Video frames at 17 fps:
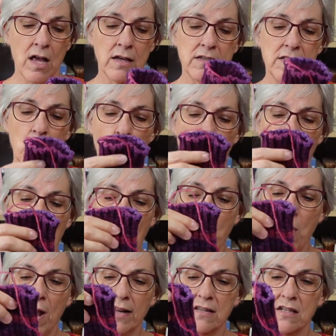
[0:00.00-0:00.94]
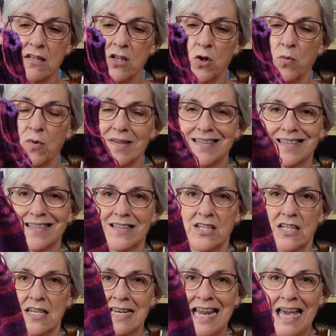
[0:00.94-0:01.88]
So what I wanted to do was
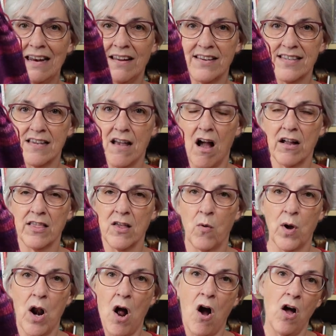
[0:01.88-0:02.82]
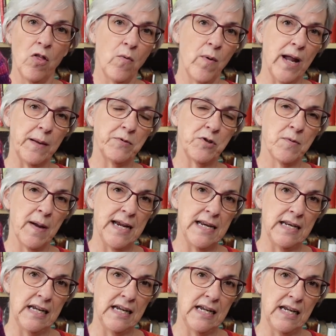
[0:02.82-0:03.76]
to knit a sock that went all the way up to my
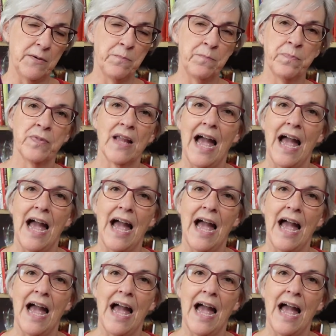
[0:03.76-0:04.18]
knee,